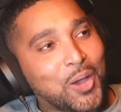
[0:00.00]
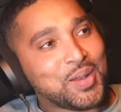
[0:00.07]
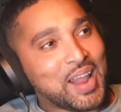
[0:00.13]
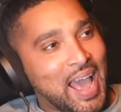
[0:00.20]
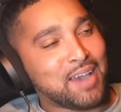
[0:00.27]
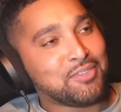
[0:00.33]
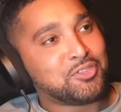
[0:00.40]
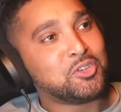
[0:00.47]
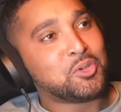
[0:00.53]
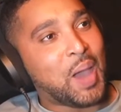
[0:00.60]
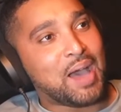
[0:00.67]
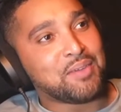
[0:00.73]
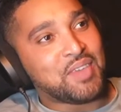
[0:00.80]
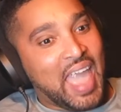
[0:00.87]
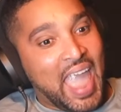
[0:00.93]
have to
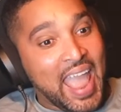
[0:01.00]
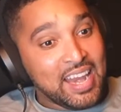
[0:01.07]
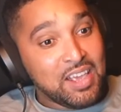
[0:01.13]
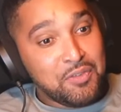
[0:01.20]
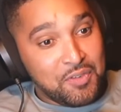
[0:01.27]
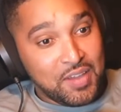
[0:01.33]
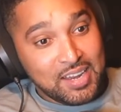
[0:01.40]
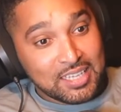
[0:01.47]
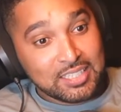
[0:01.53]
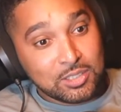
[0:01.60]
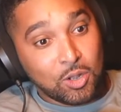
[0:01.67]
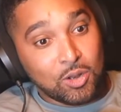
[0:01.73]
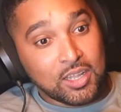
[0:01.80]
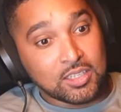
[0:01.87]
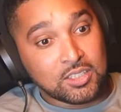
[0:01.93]
have any fitness
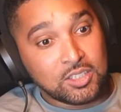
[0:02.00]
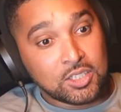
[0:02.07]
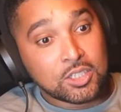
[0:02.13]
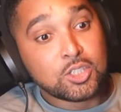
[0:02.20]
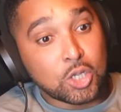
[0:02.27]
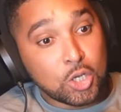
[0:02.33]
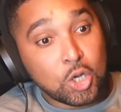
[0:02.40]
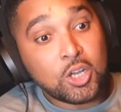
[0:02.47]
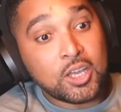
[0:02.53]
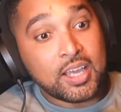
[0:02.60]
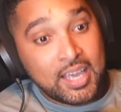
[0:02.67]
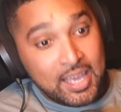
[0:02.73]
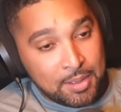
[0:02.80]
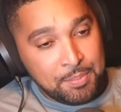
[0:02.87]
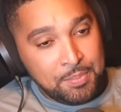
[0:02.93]
knowledge to look at
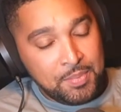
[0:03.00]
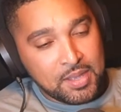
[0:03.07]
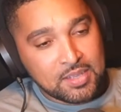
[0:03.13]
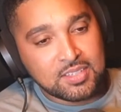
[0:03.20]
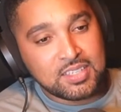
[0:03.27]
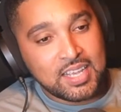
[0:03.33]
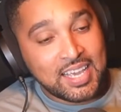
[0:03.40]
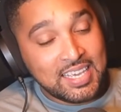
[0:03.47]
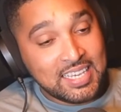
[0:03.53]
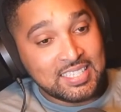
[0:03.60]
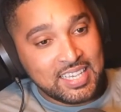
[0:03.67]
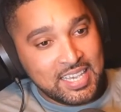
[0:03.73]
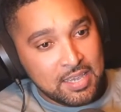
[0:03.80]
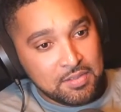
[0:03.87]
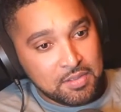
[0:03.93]
him and say he's
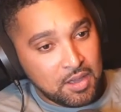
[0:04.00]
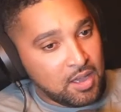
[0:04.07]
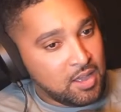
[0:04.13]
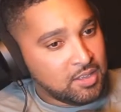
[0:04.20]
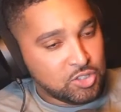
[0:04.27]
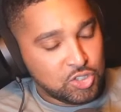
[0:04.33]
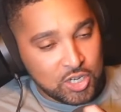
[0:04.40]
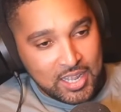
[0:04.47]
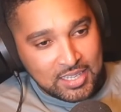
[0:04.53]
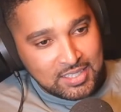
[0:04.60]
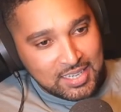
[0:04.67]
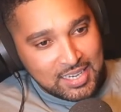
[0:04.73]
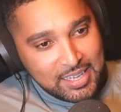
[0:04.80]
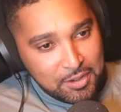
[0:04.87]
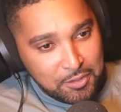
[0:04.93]
either
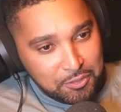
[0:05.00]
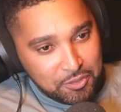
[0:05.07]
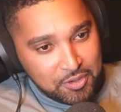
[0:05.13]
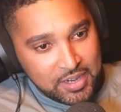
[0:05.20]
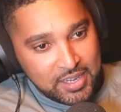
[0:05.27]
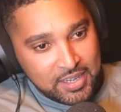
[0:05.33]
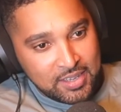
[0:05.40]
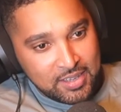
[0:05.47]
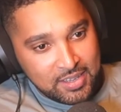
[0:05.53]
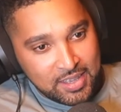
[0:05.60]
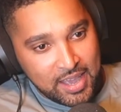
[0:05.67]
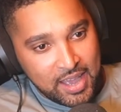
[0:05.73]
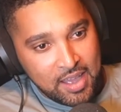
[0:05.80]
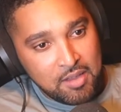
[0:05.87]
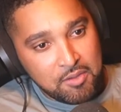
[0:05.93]
genetically a freak,
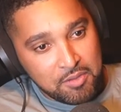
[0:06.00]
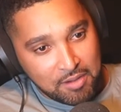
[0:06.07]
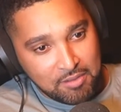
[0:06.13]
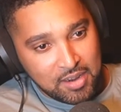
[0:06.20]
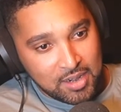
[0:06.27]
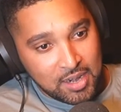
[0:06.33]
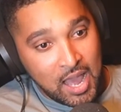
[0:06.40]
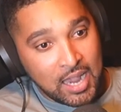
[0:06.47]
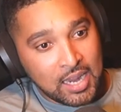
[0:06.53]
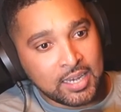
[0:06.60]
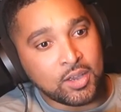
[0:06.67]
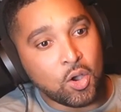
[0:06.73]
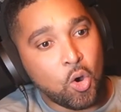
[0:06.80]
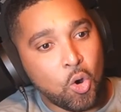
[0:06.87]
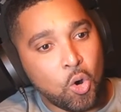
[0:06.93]
yeah, very
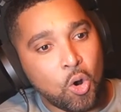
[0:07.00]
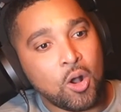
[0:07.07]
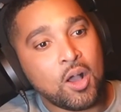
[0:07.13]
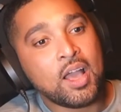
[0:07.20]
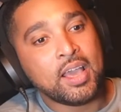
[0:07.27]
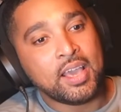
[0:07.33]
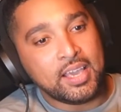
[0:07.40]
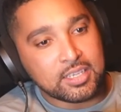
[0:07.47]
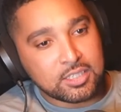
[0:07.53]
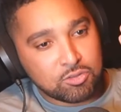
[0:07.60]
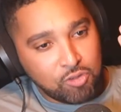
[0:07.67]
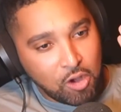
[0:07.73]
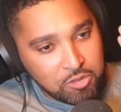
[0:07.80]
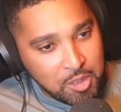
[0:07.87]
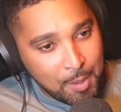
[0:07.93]
unlikely, or he has
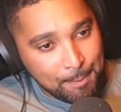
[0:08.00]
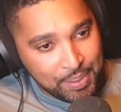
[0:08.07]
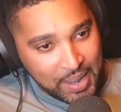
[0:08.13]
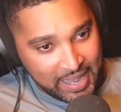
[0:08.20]
thrown the bank.